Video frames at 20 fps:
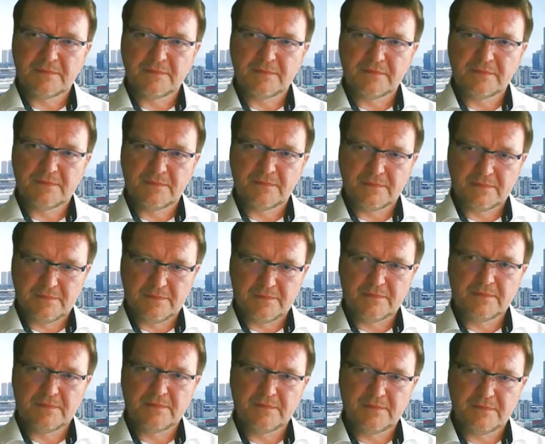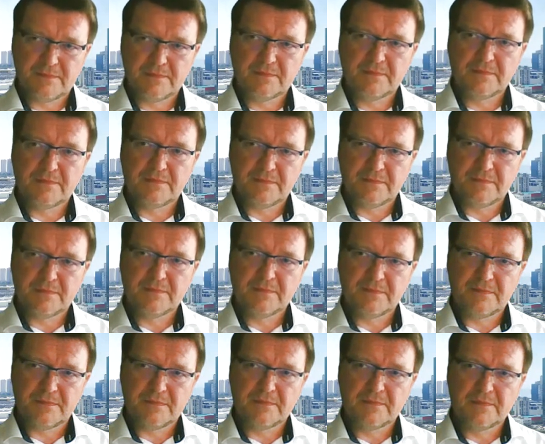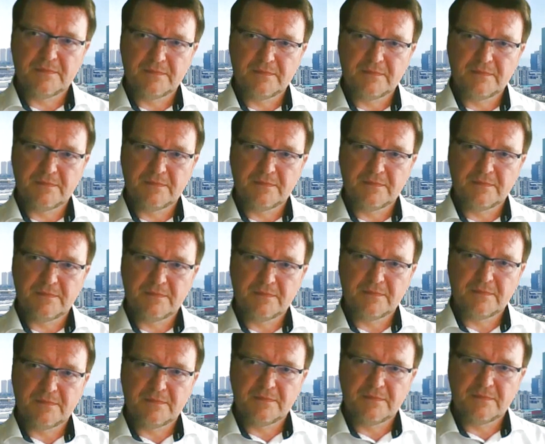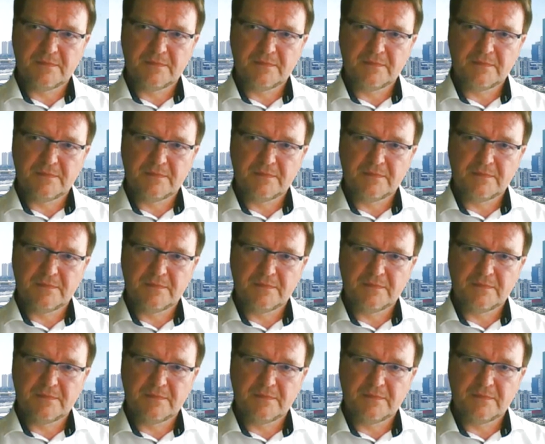(not speaking)